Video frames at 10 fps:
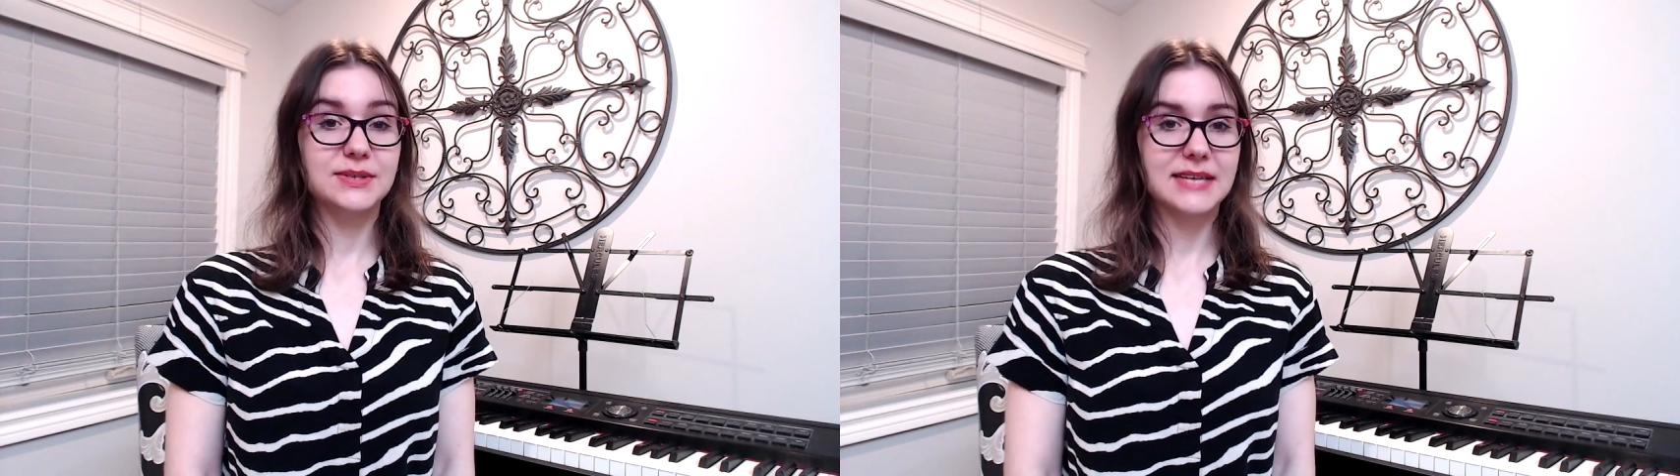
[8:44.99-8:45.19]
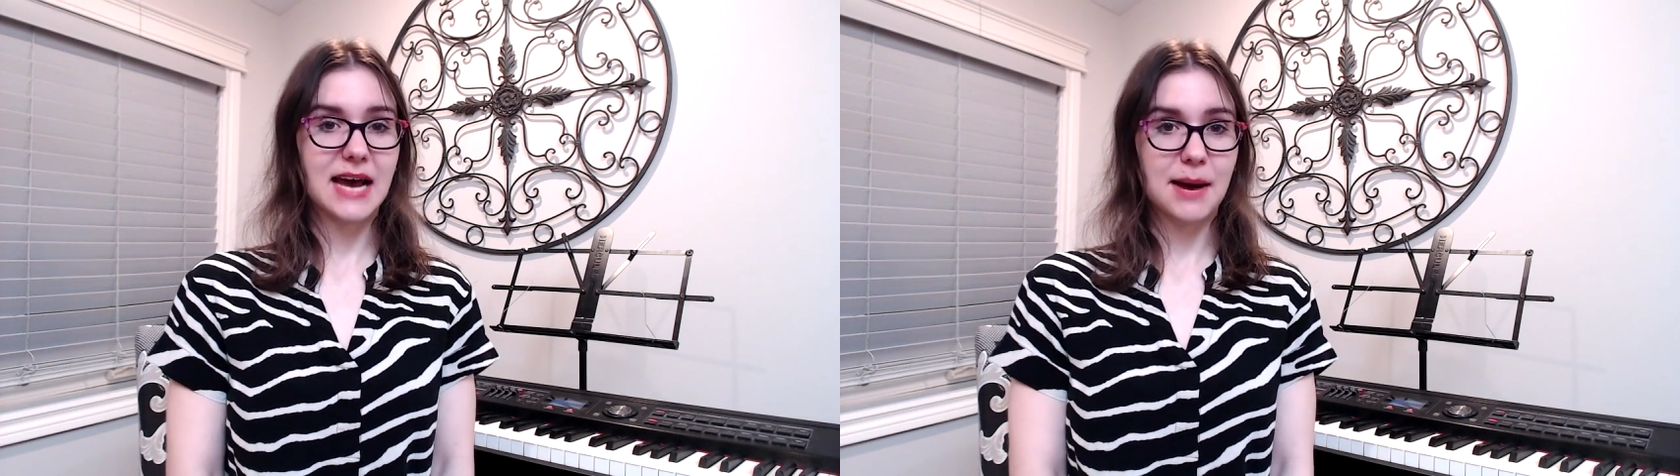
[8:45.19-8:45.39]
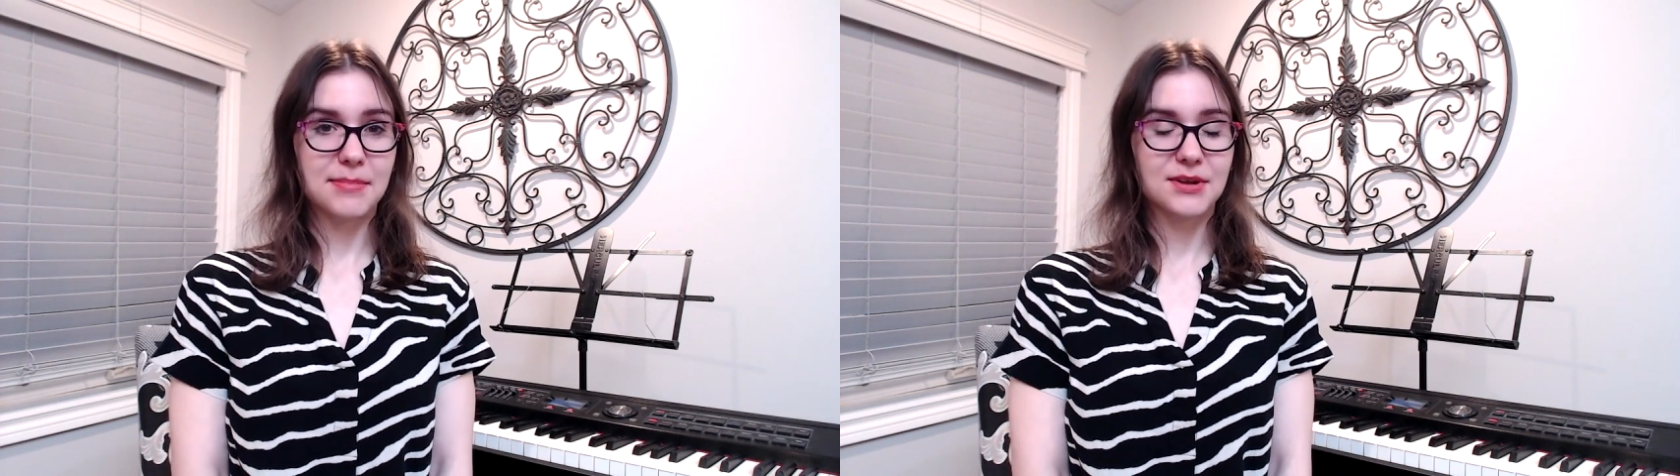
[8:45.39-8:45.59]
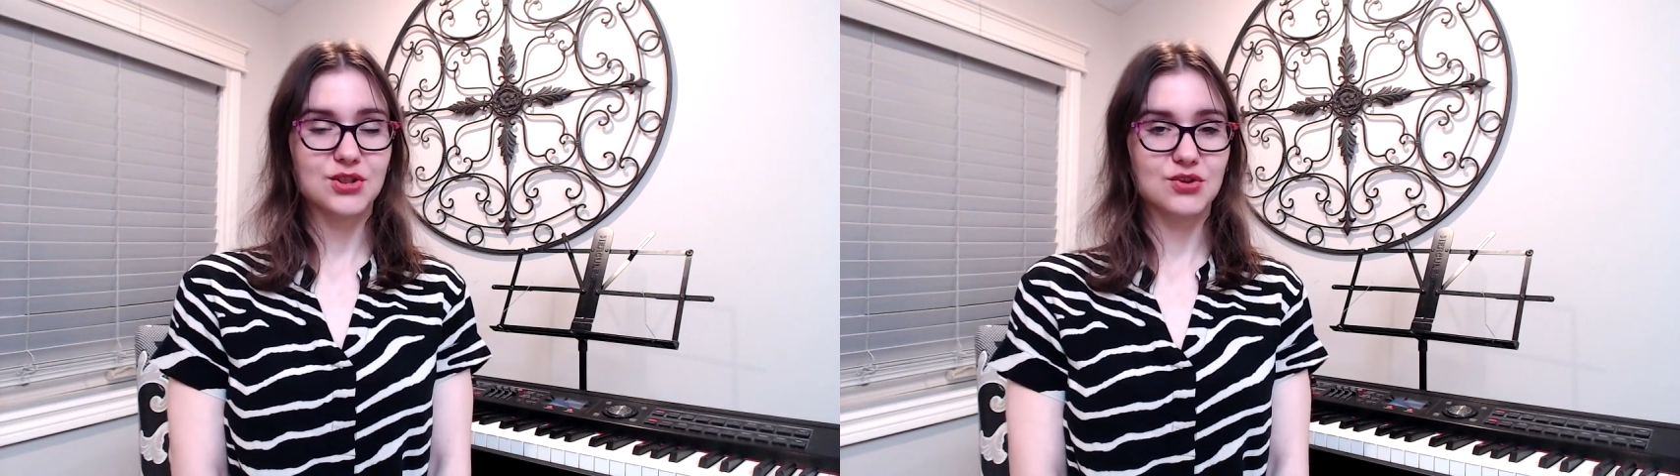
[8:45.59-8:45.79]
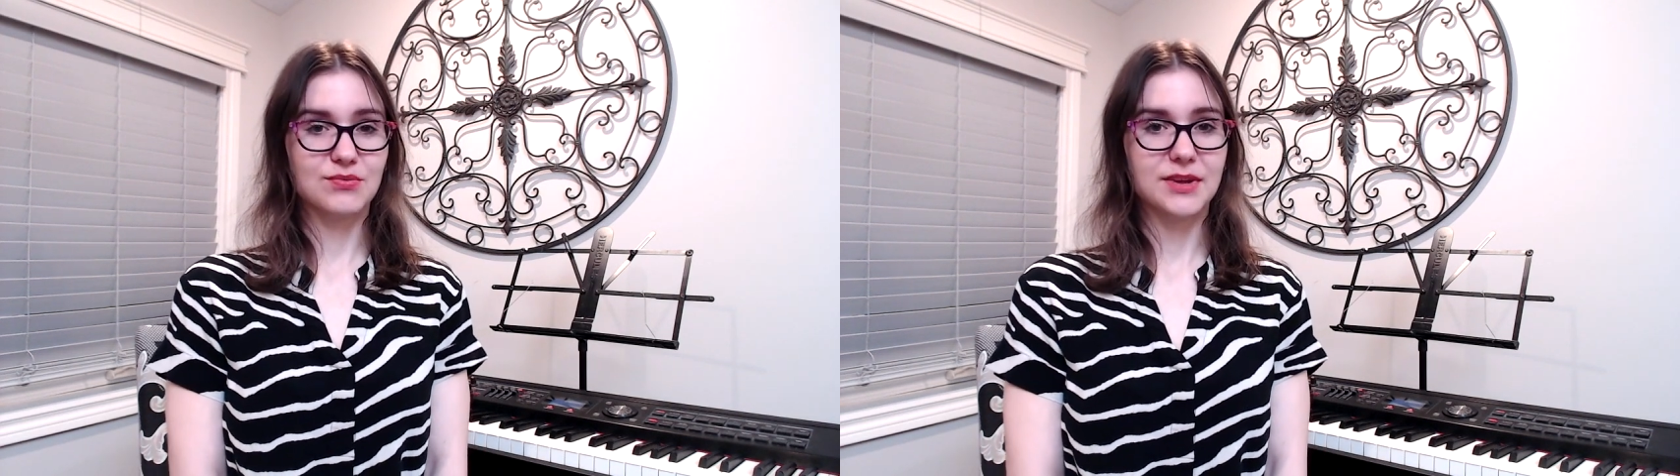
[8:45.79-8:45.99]
tap
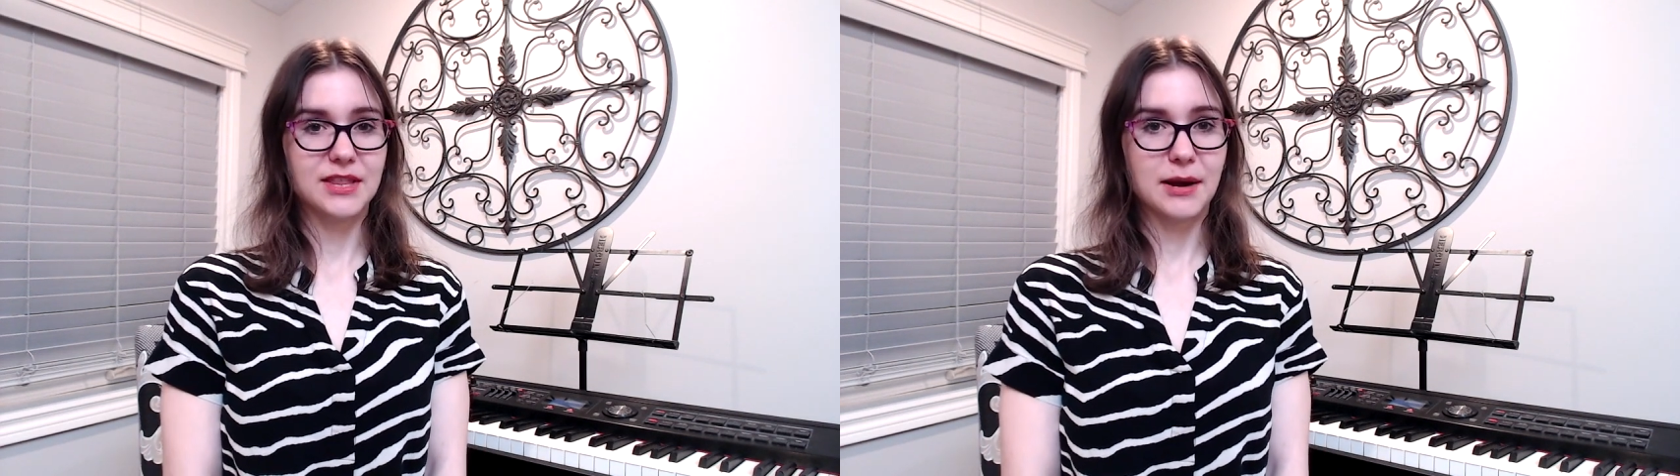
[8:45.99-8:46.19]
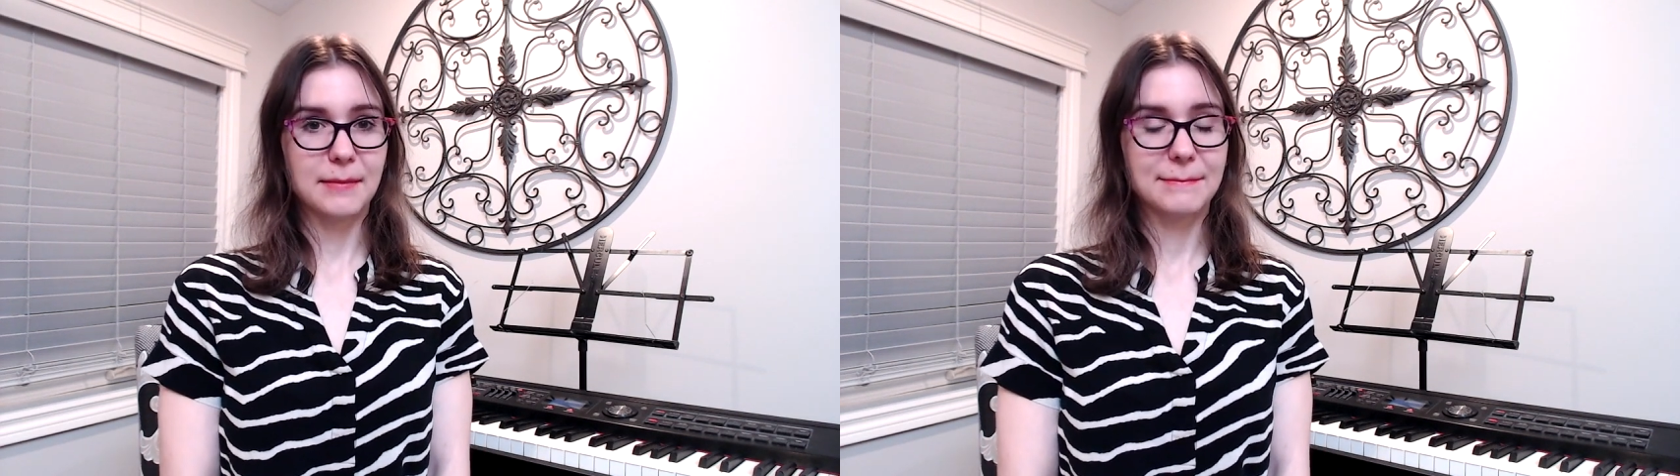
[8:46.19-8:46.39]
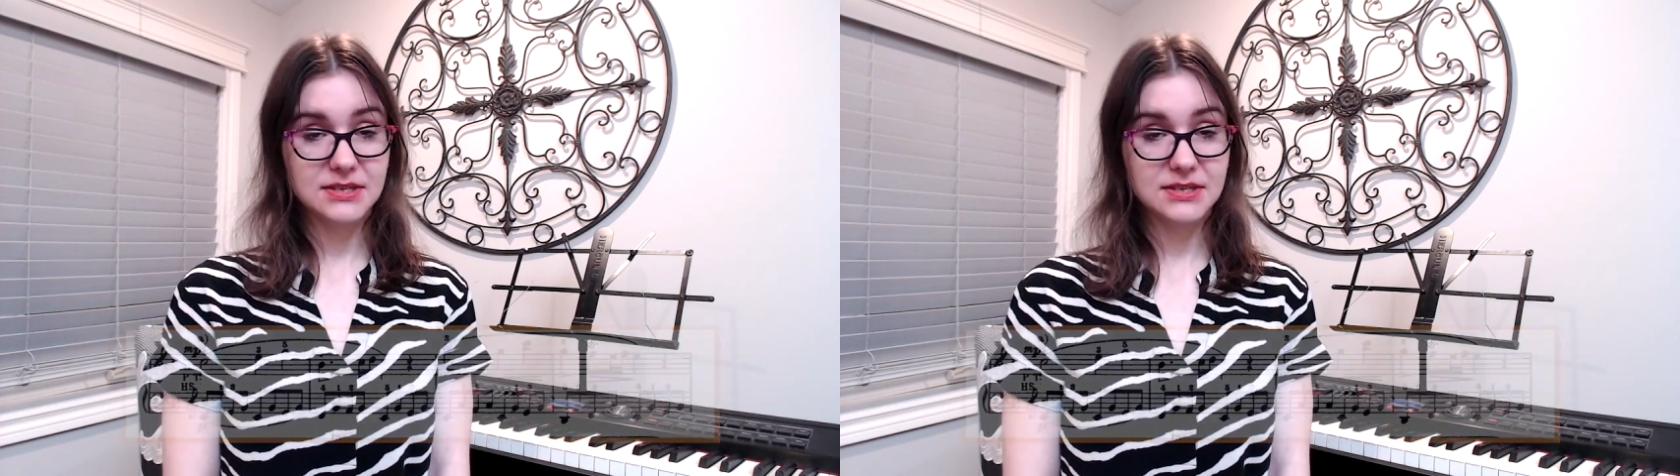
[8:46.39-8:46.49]
the rhythm.